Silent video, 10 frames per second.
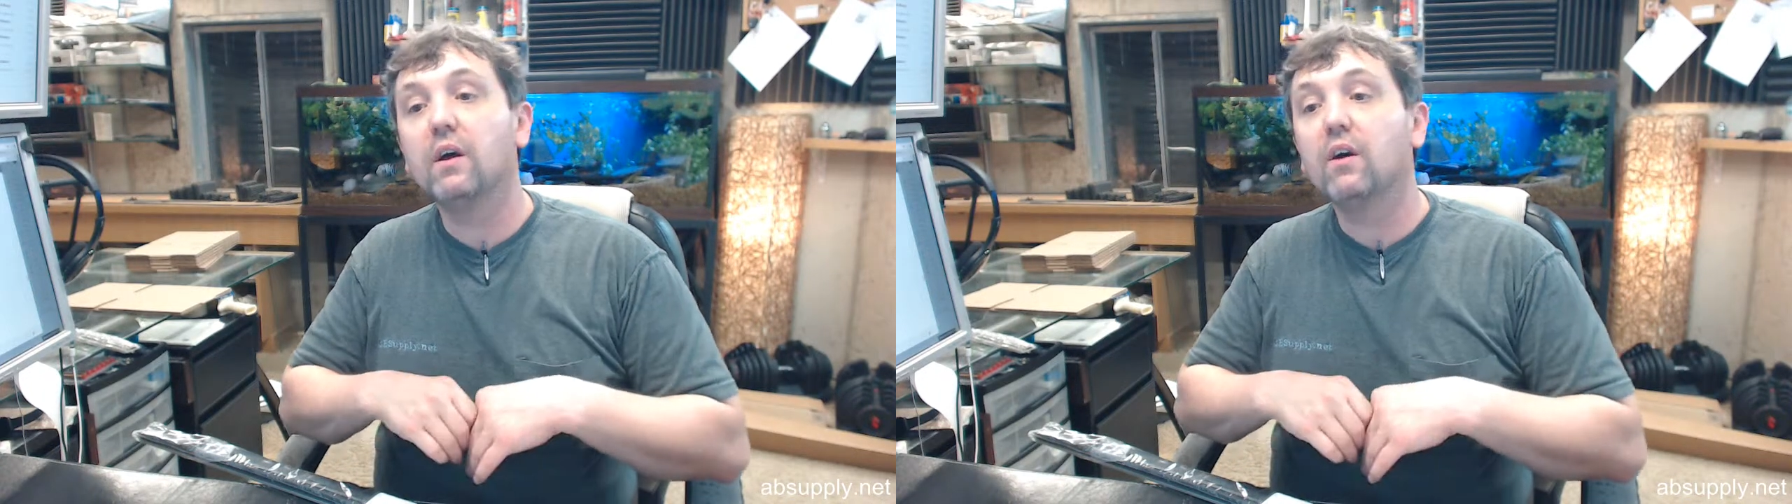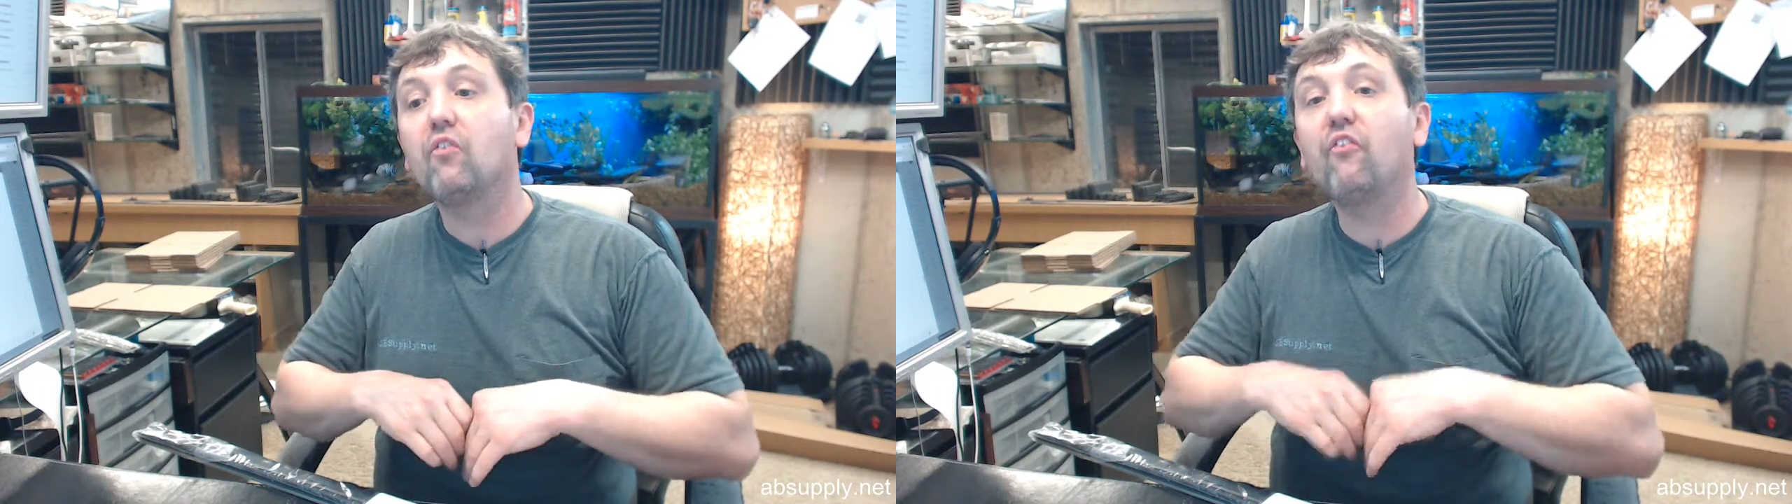
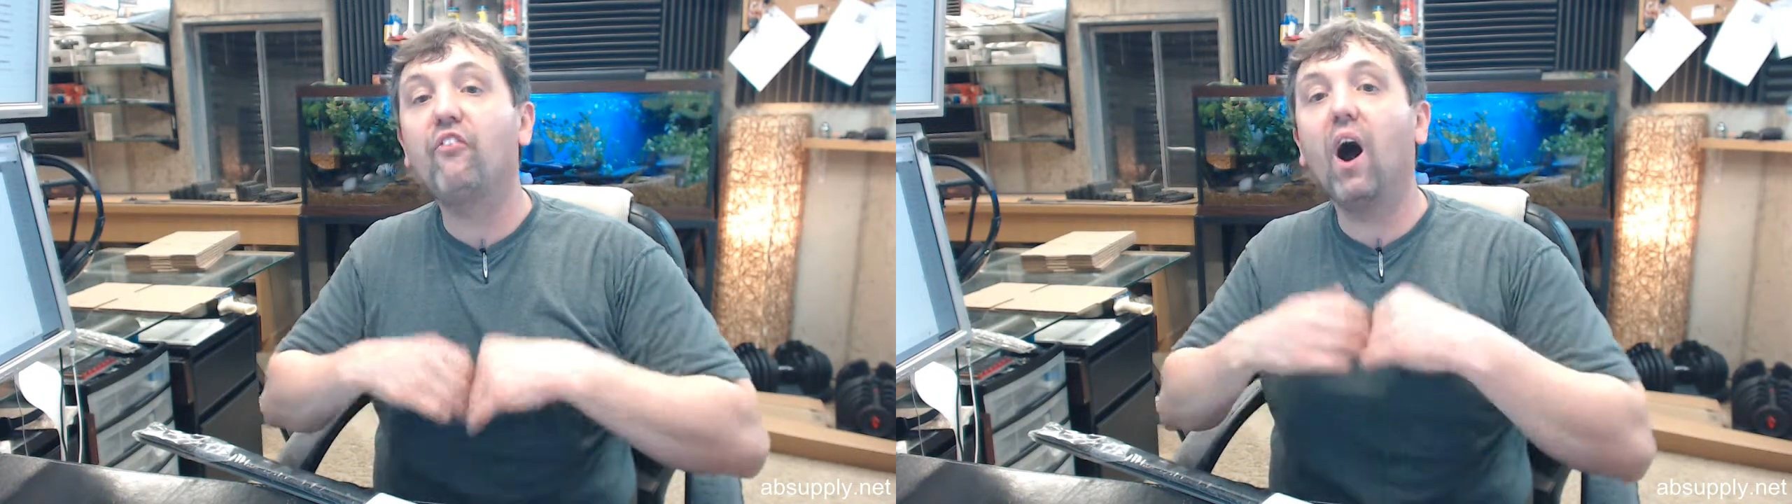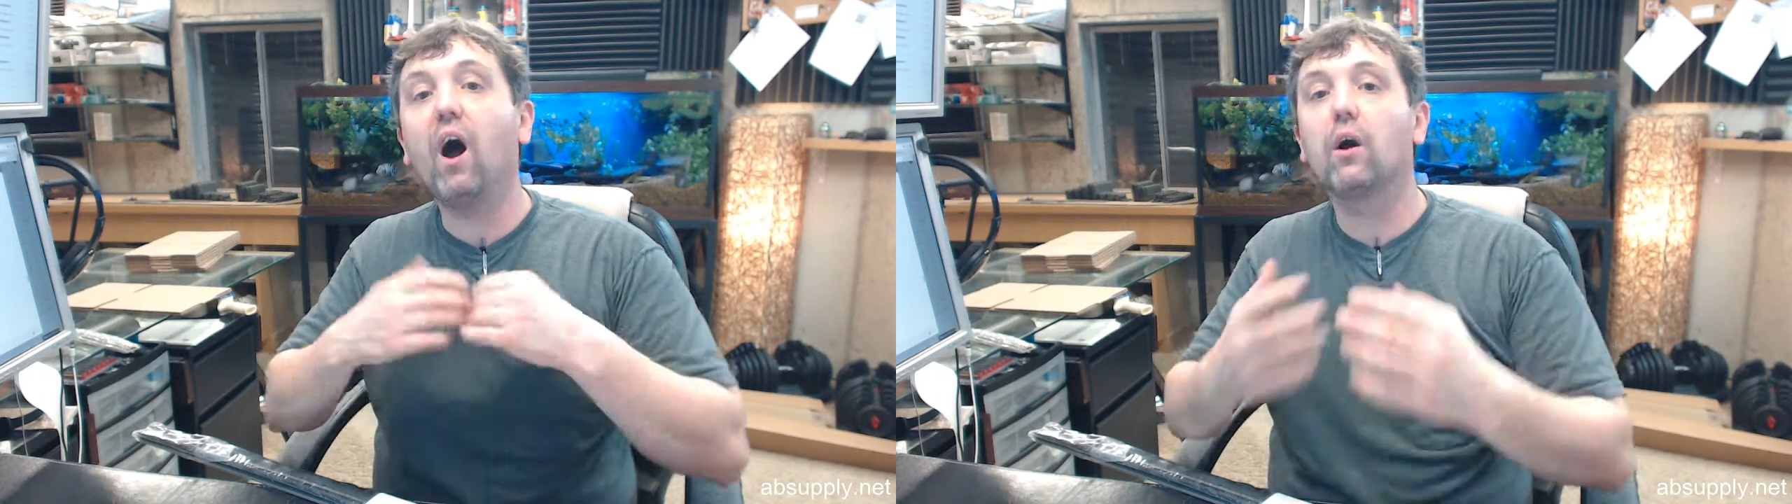
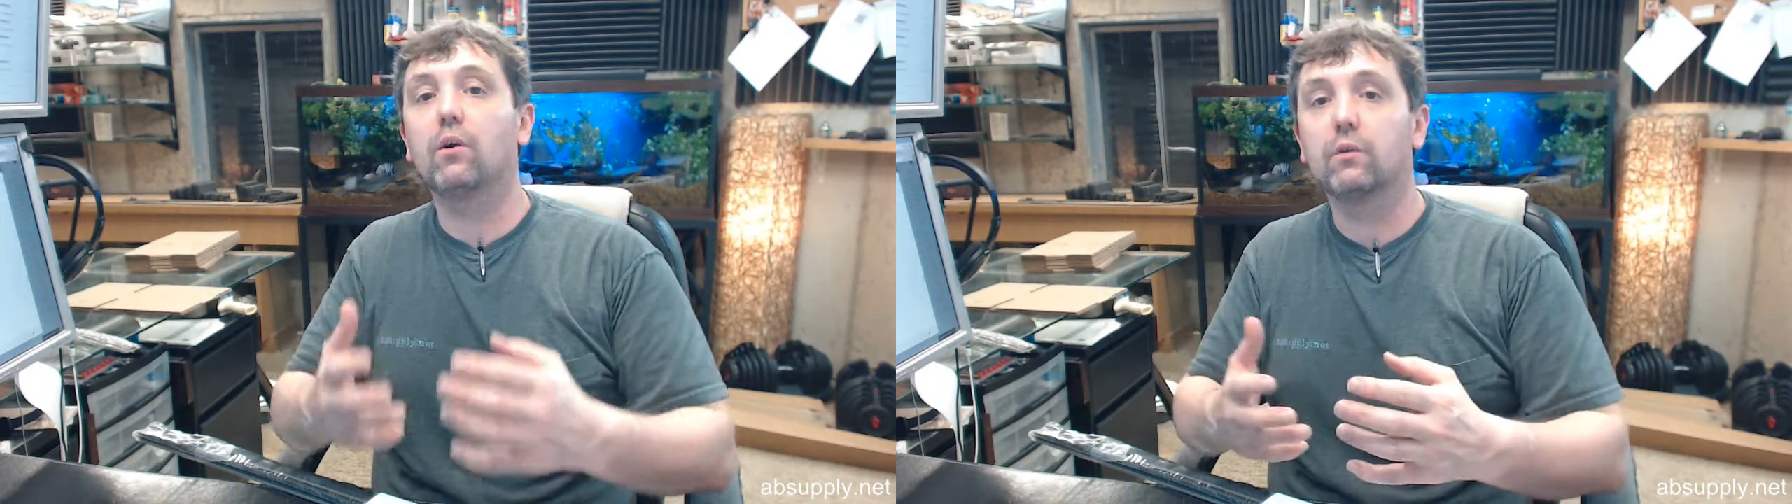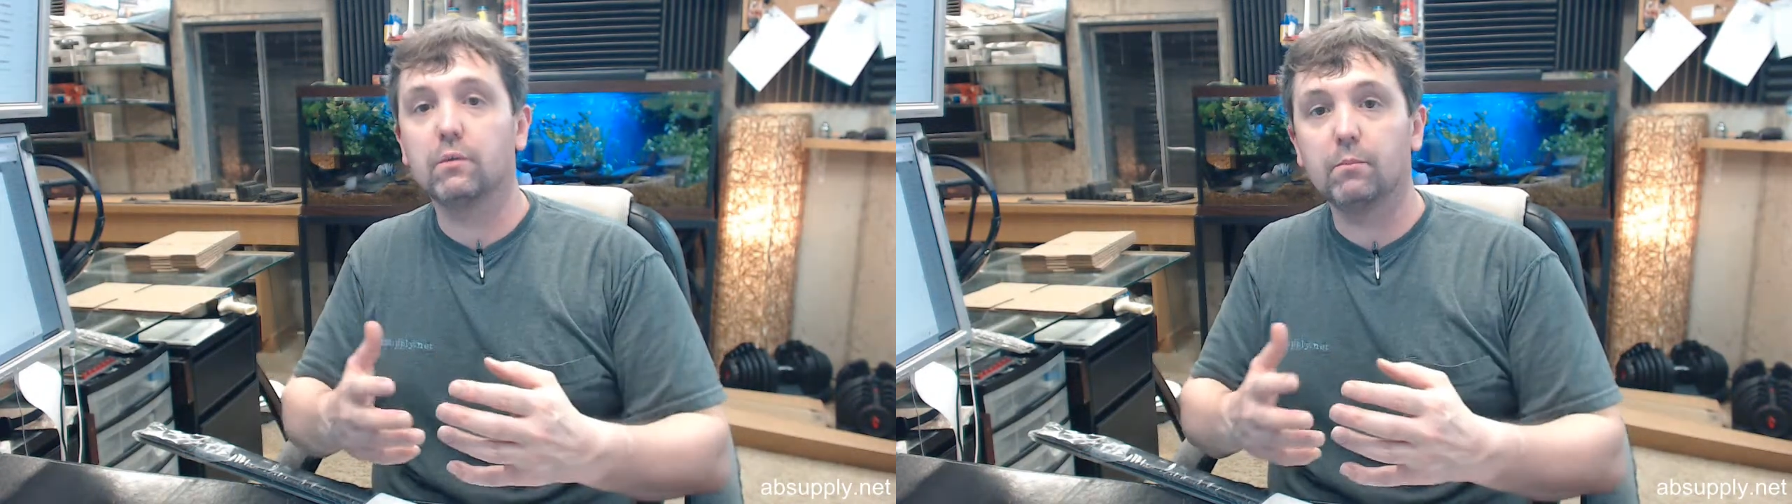
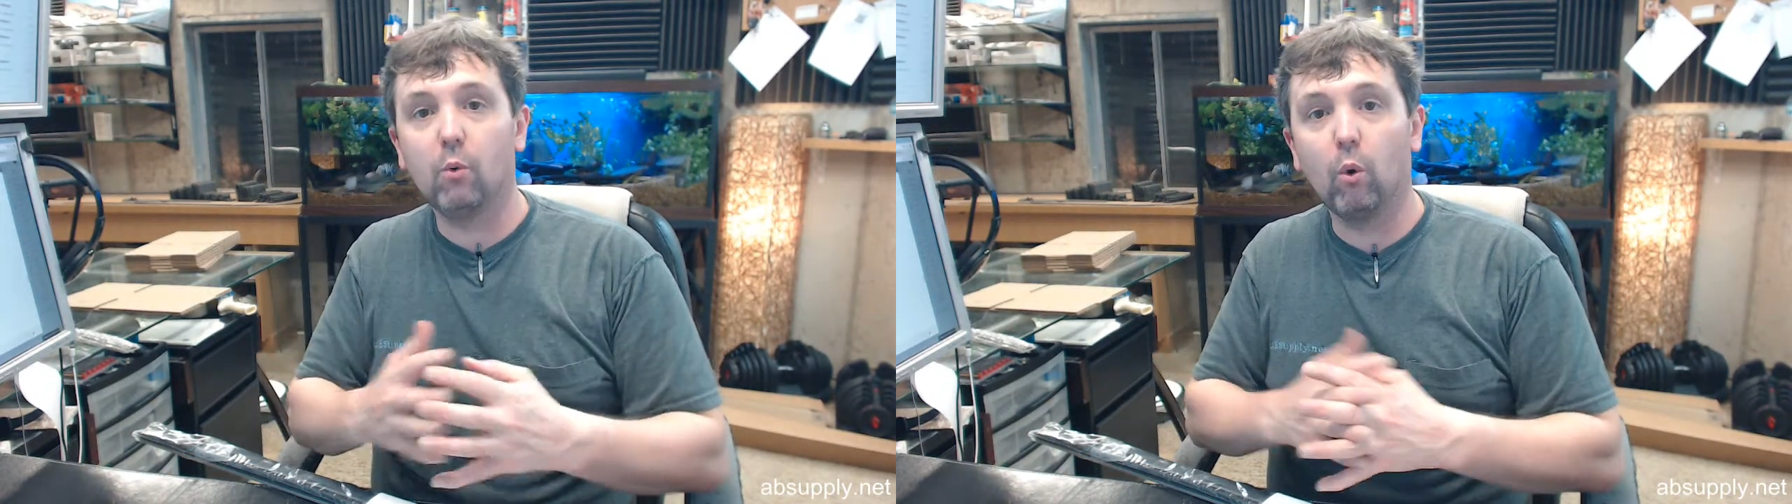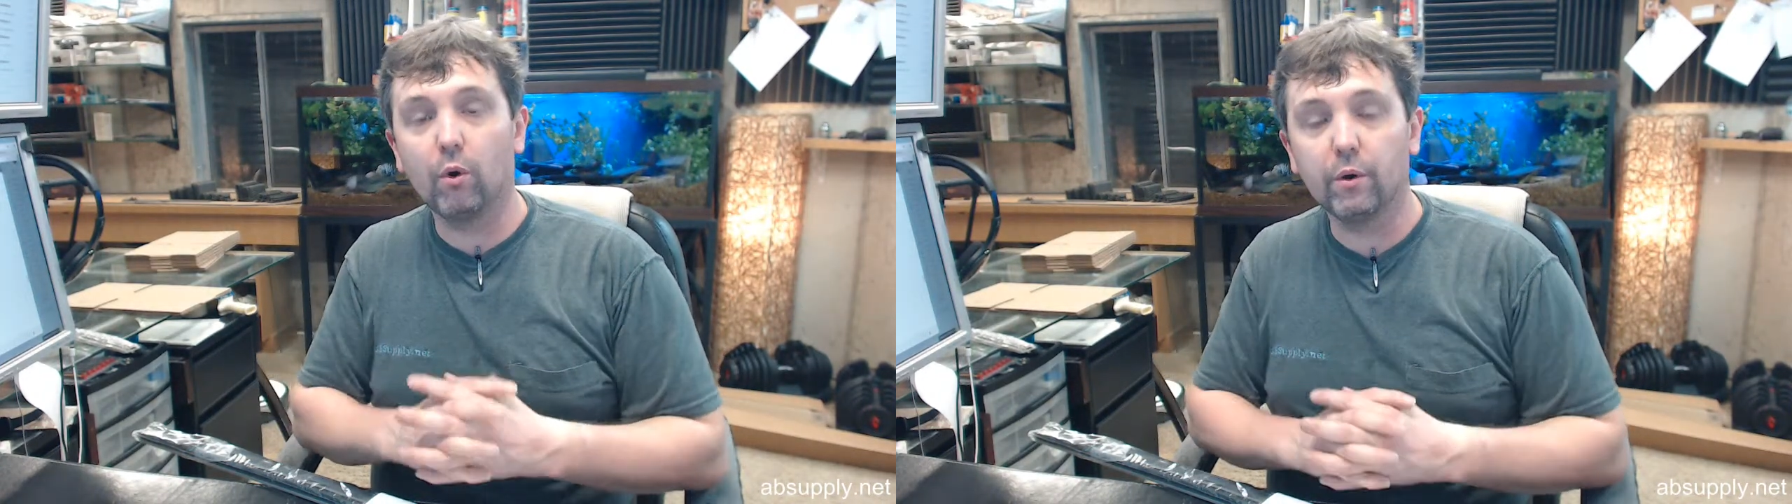far
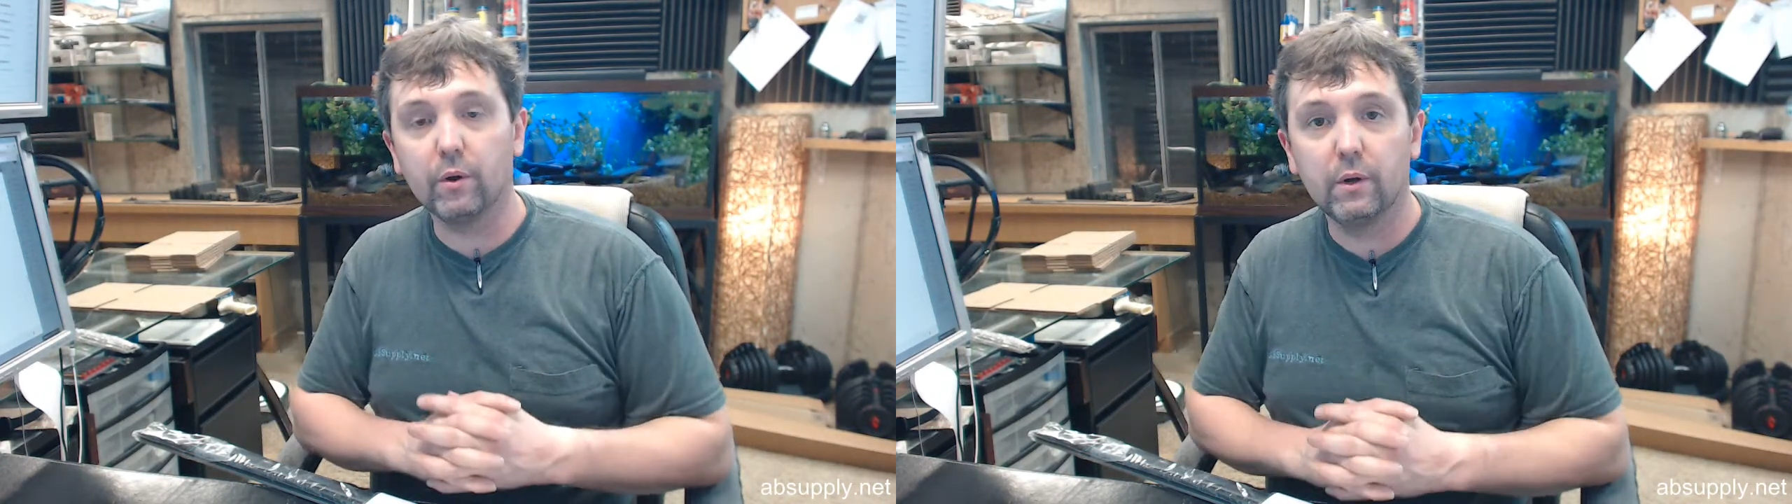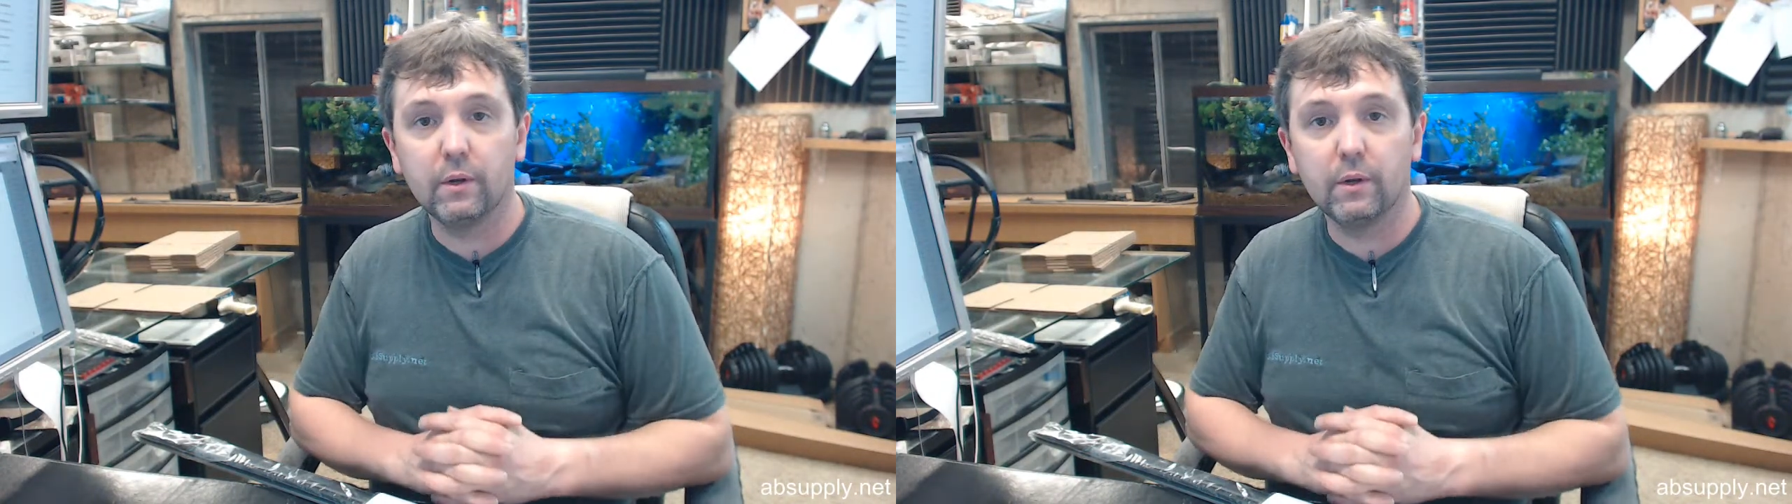more